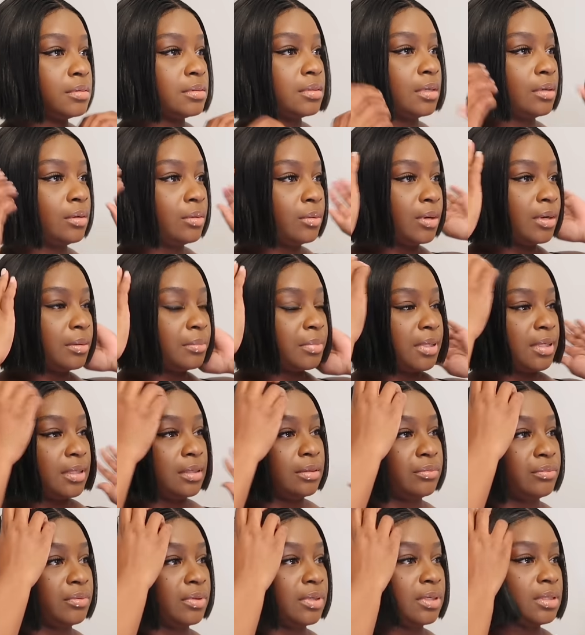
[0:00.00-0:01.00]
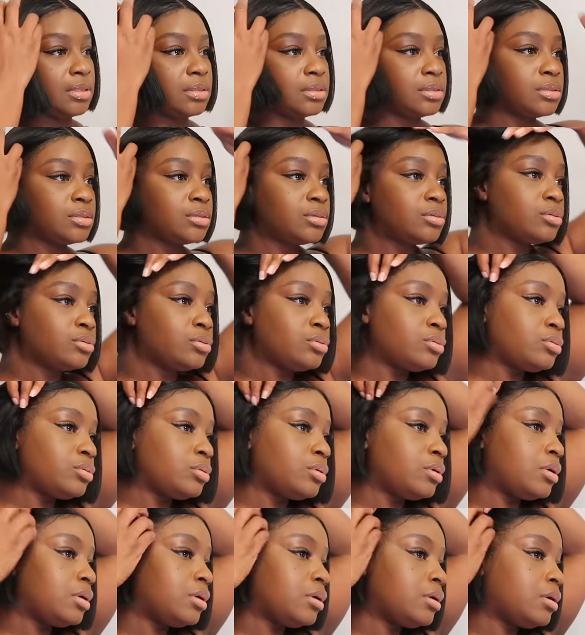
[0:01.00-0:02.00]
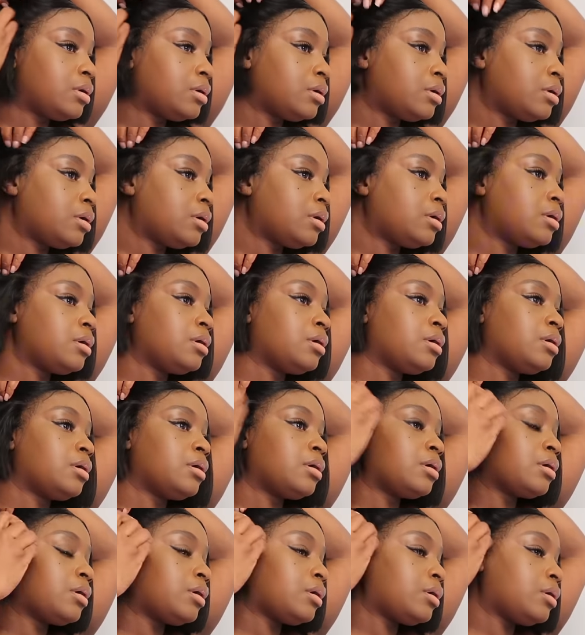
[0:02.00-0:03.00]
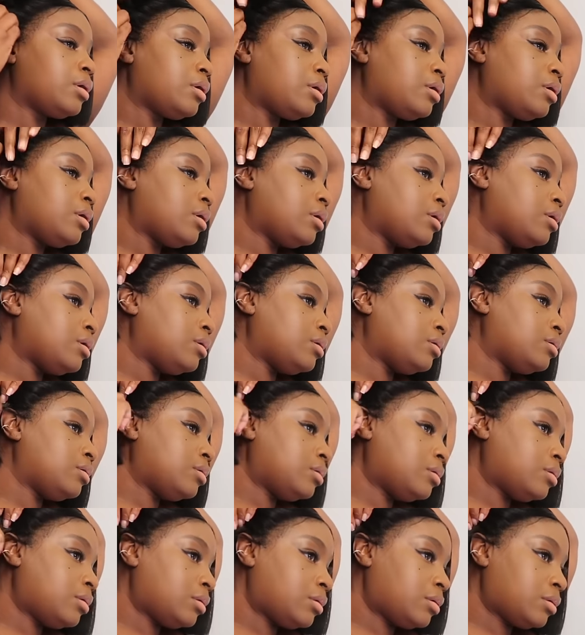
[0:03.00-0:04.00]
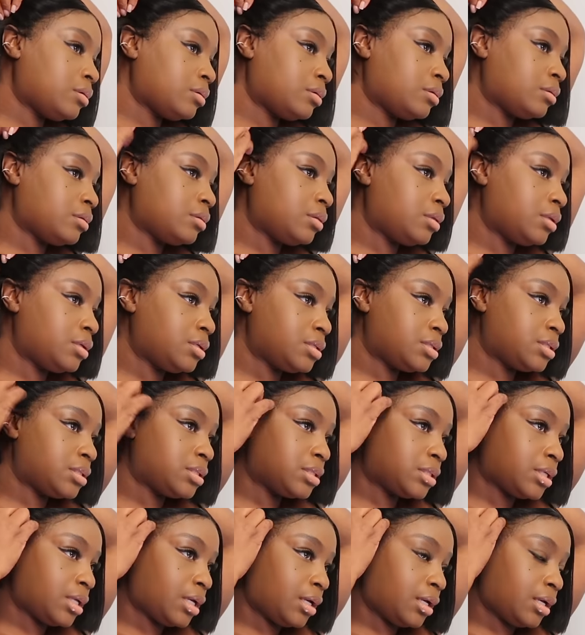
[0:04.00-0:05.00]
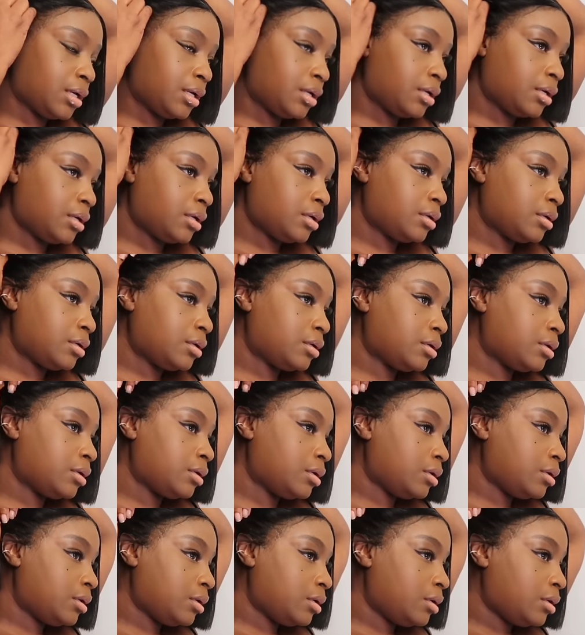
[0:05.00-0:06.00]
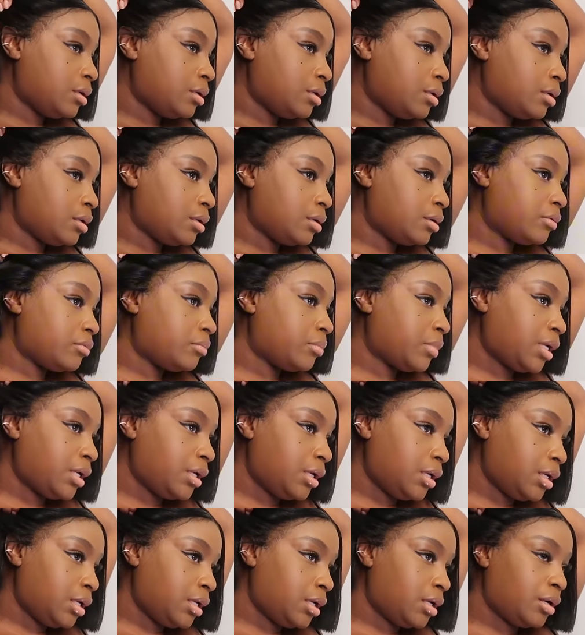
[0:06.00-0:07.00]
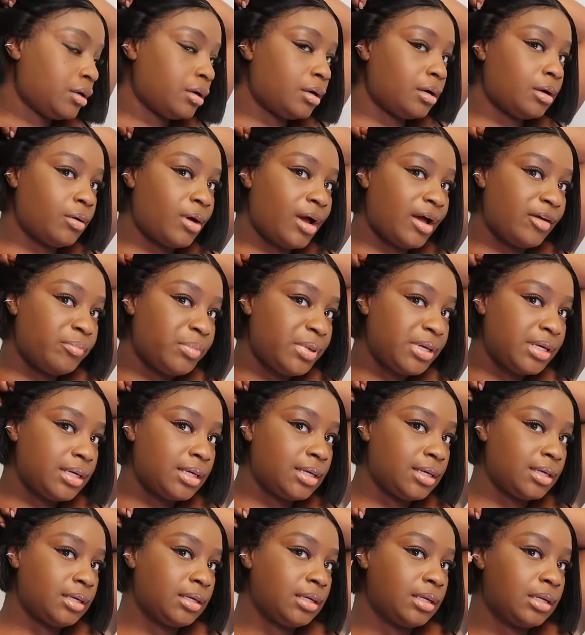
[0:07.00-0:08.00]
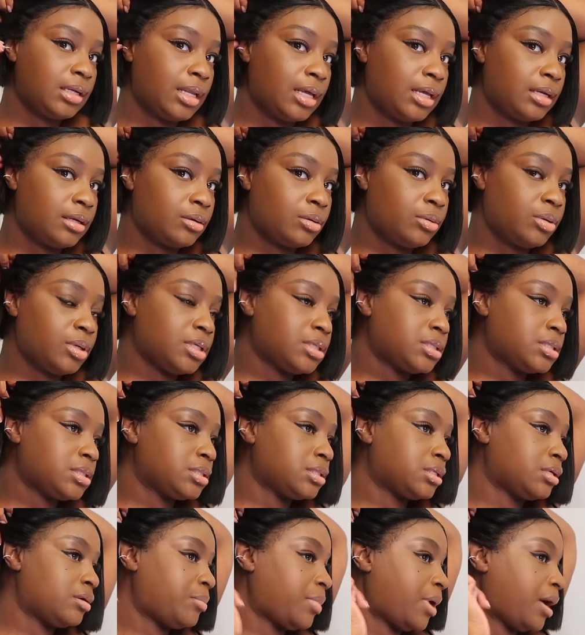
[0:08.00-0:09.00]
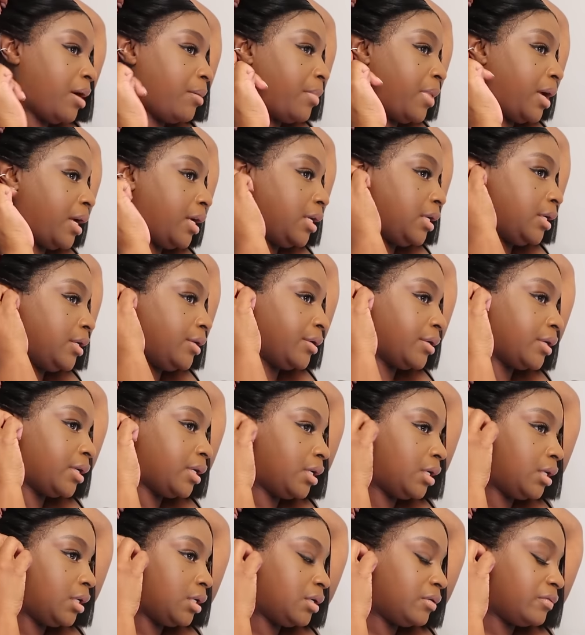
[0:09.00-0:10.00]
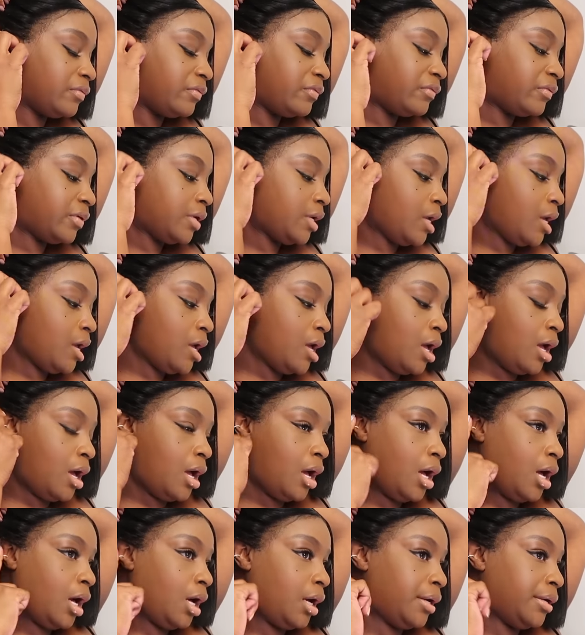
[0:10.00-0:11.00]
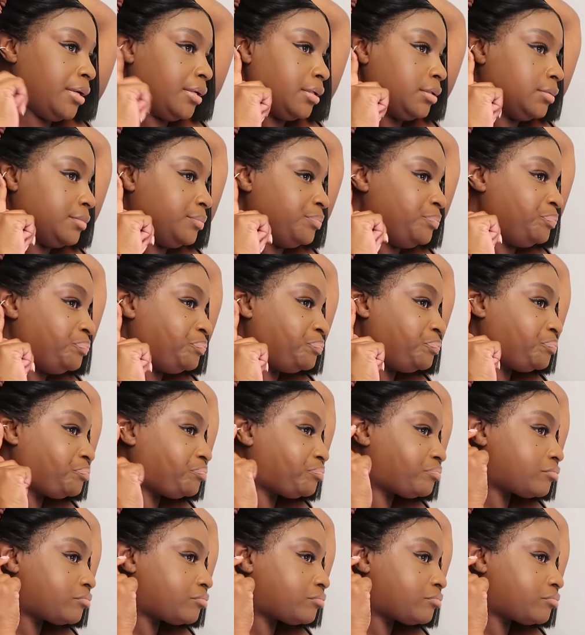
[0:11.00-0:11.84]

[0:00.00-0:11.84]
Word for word: So I'm getting ready to curl this side of my hair. Oh, I've been getting a lot of questions about my ear cuff. Um,